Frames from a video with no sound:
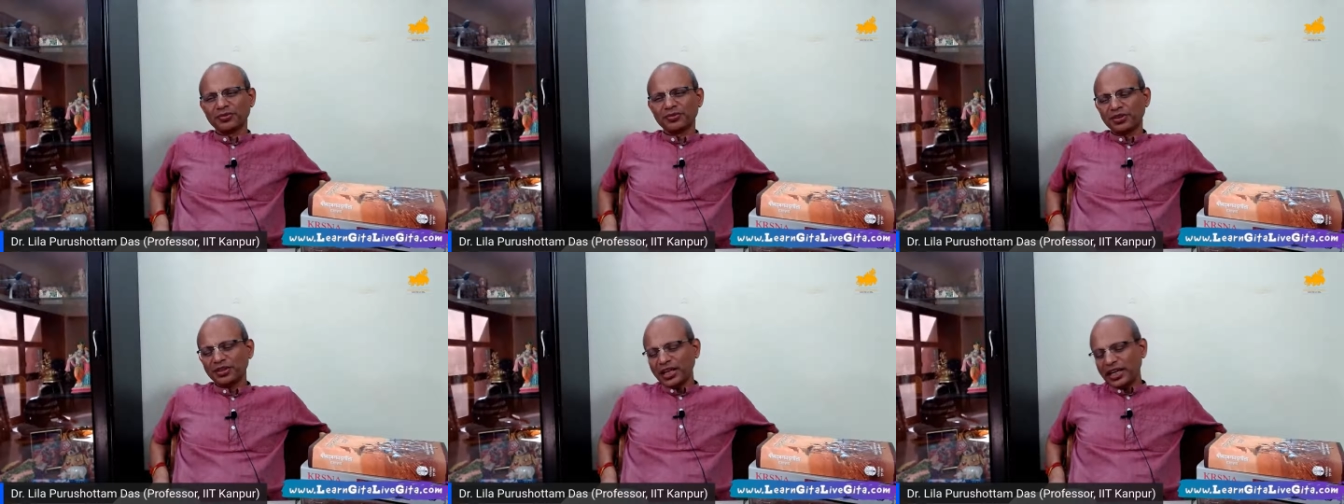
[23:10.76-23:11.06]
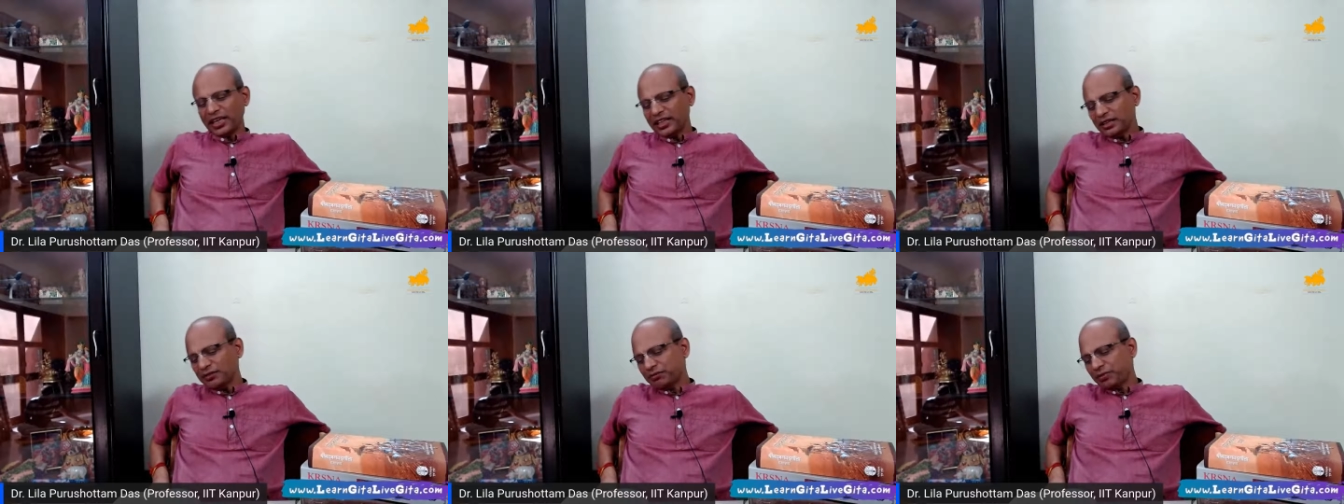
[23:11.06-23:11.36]

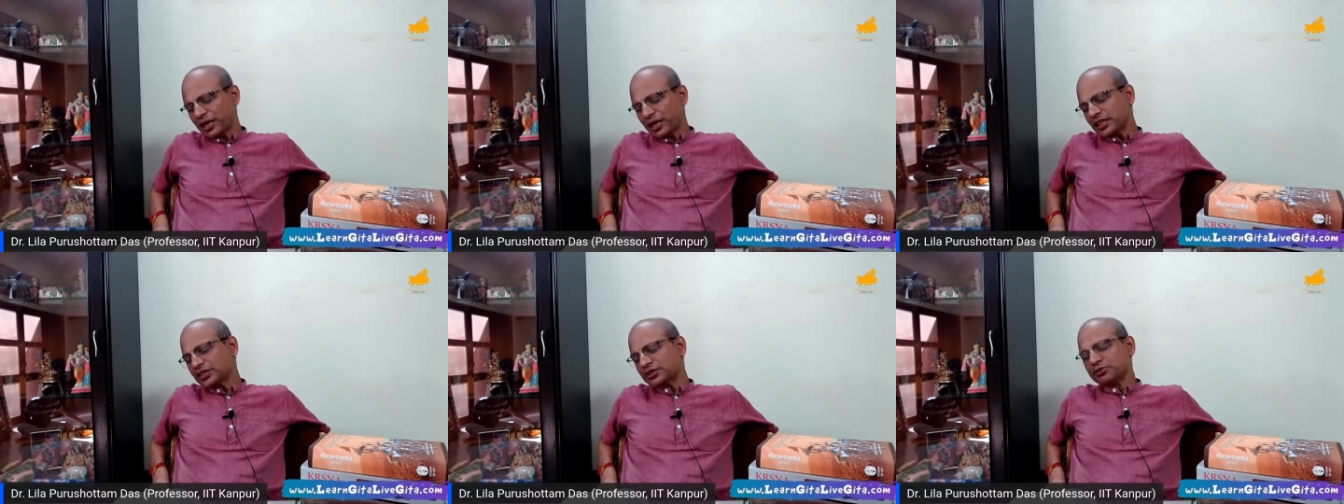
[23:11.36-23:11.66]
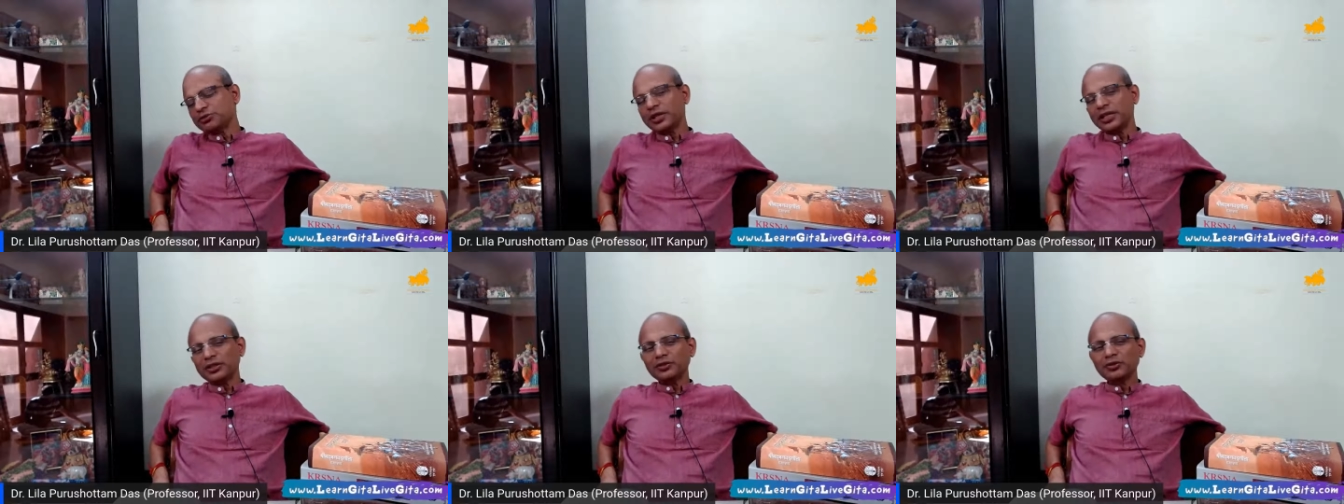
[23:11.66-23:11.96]
That is the best
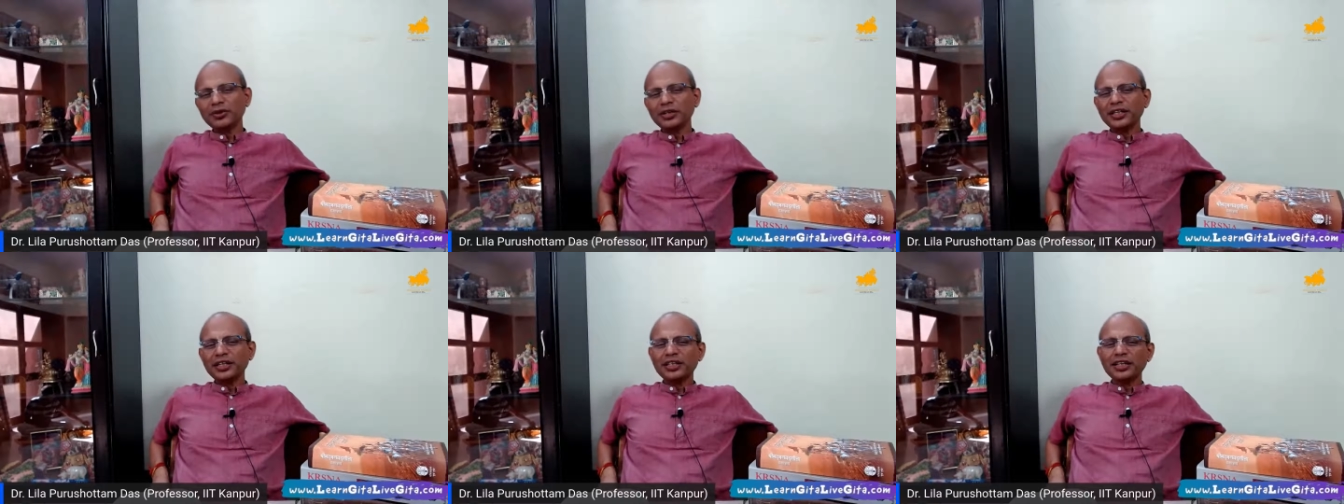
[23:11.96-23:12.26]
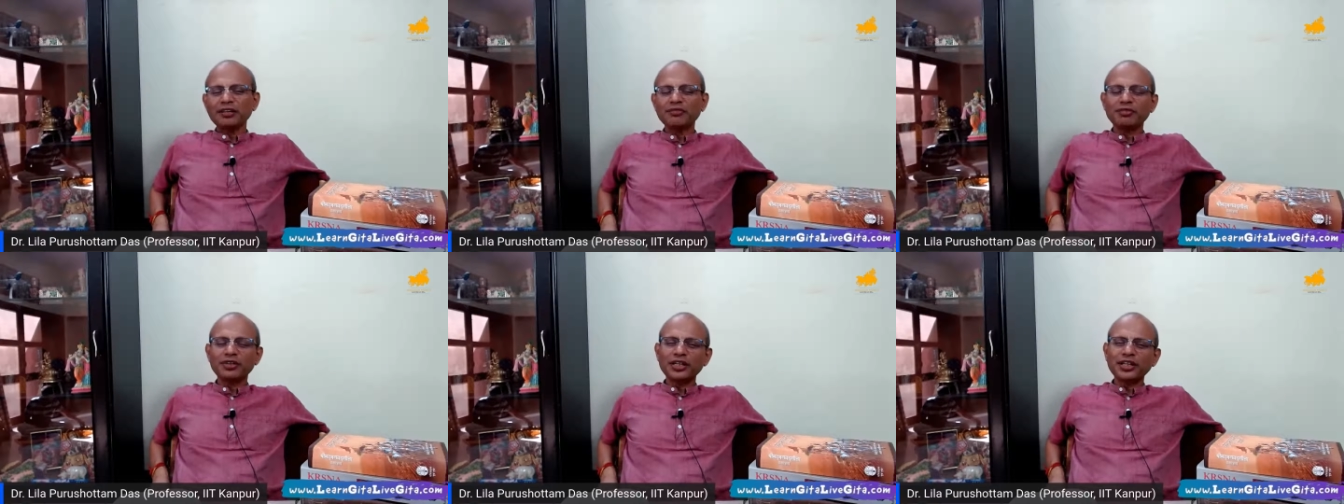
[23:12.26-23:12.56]
way to lead
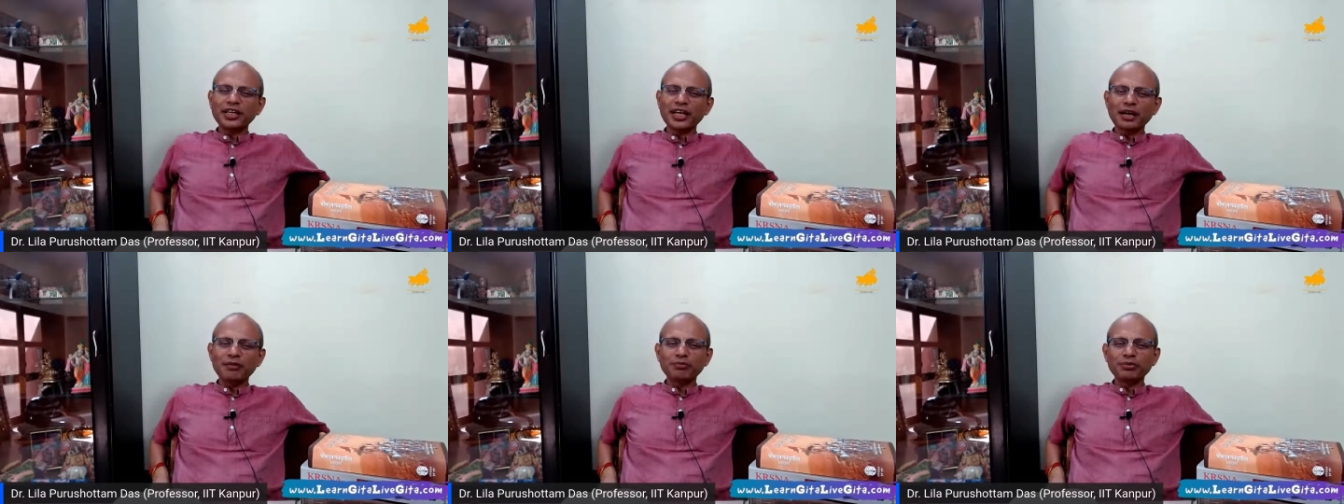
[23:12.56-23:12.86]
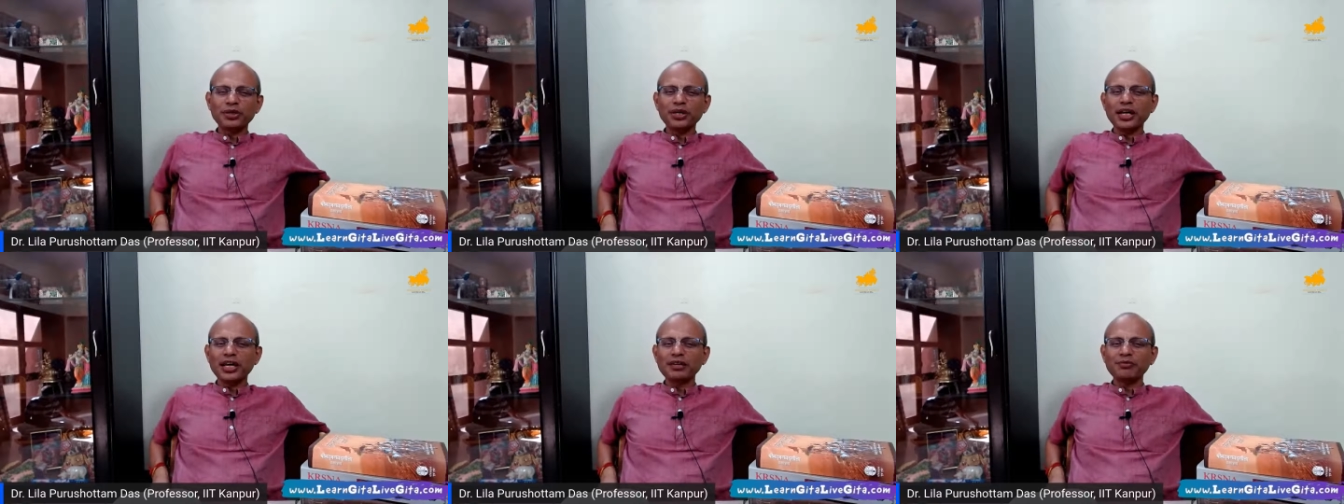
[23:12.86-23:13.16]
a very
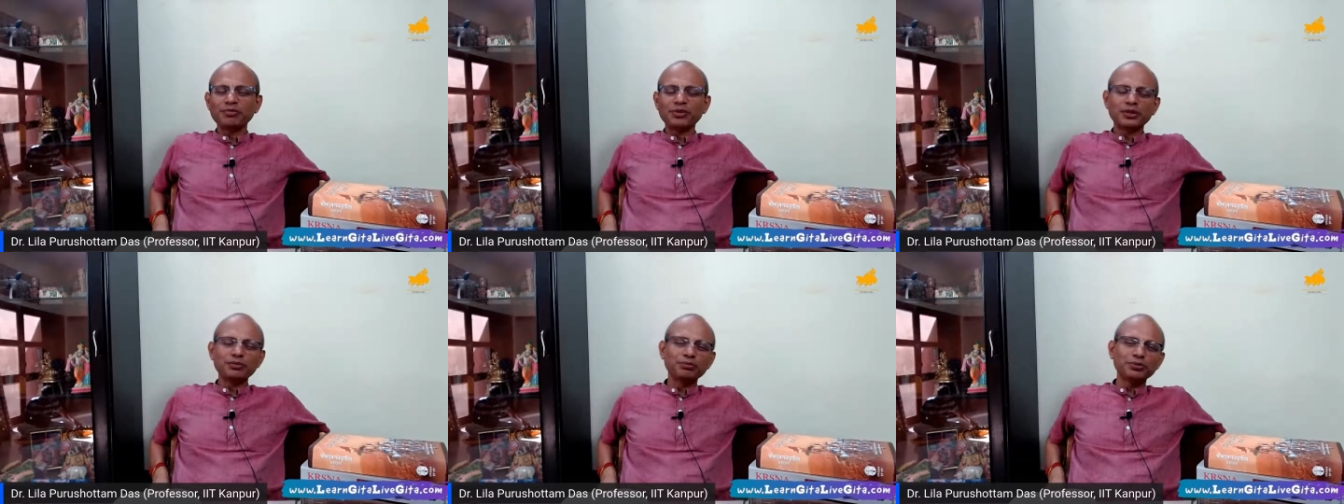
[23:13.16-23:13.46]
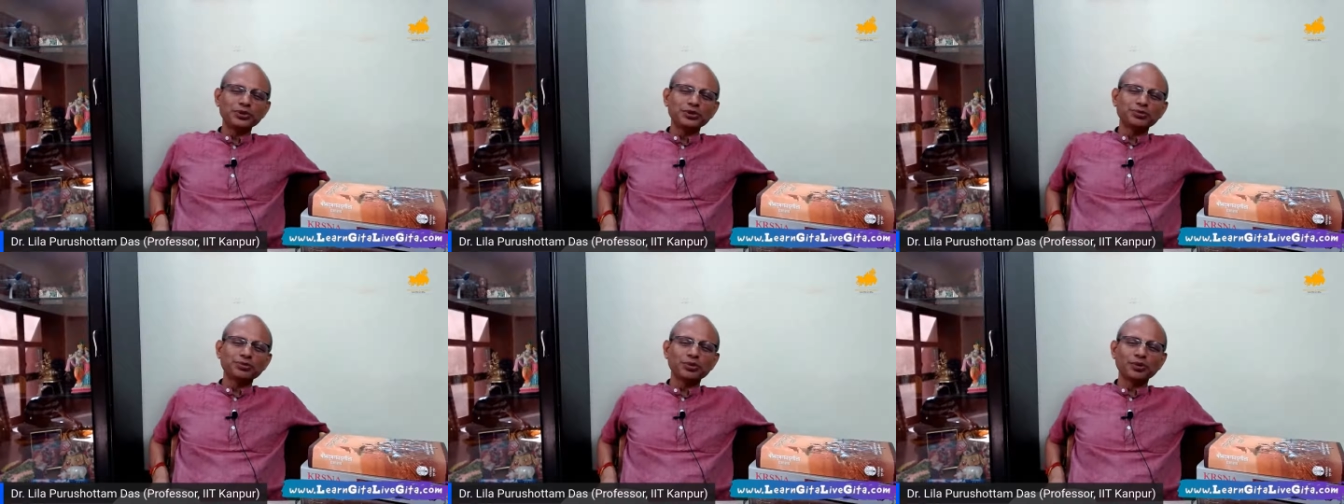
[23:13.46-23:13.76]
happy life and
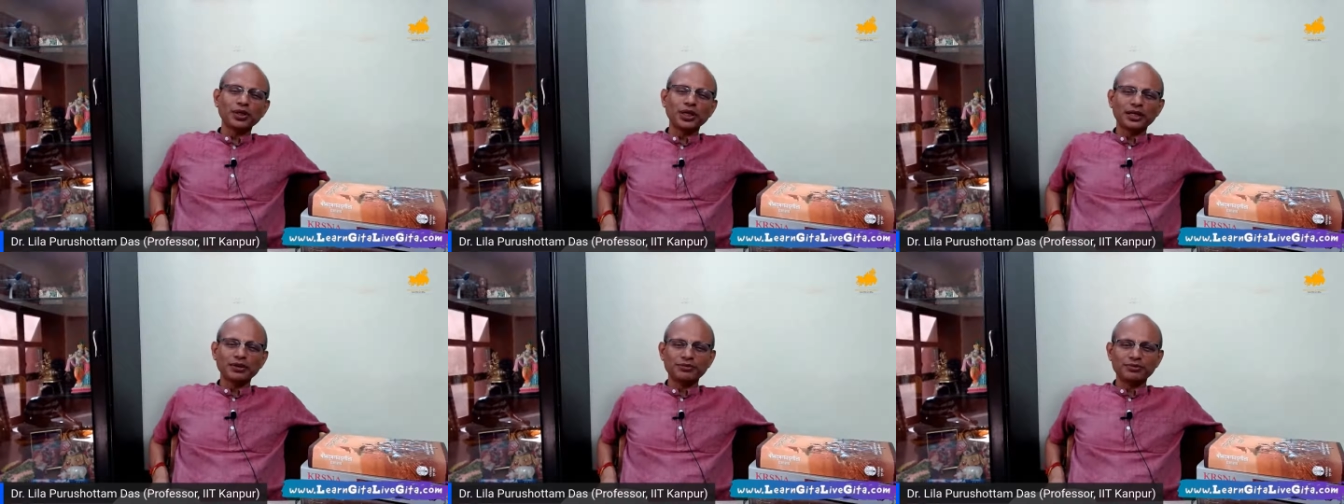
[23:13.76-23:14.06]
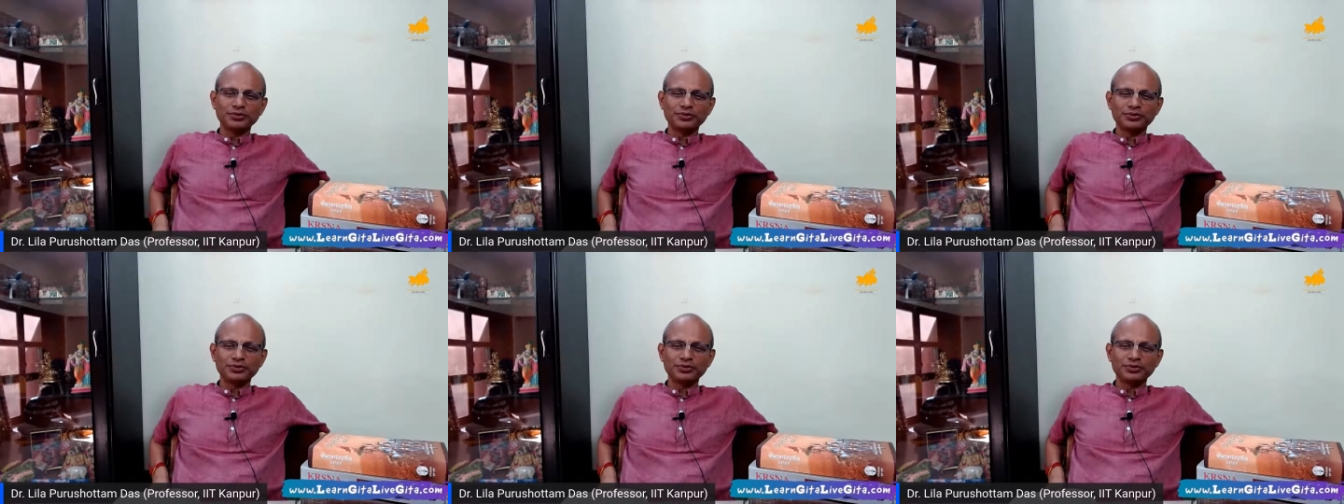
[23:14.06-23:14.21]
peaceful life.